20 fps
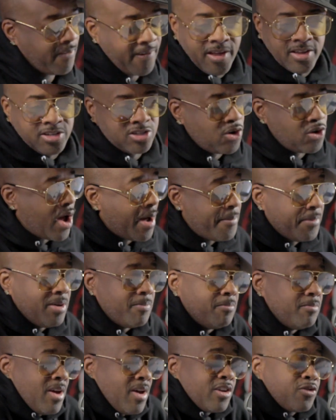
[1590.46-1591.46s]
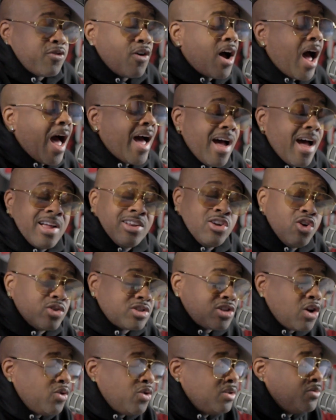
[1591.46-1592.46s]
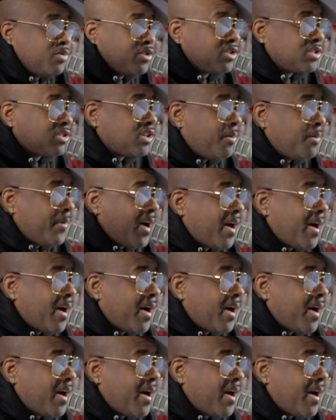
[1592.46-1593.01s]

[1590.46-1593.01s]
Yeah. So I mean, as far I know totally what you're talking